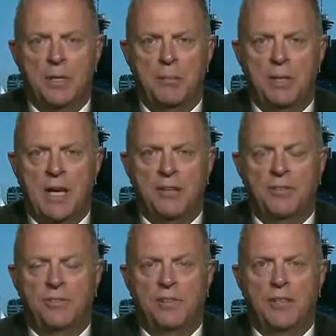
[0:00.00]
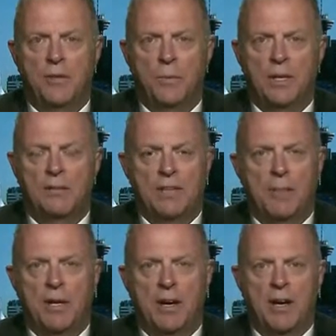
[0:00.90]
we began to see the wheels
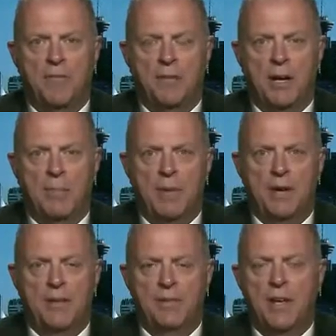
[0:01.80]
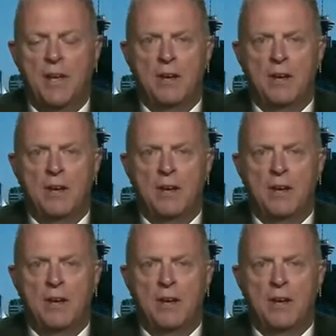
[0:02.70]
coming off the rare metals,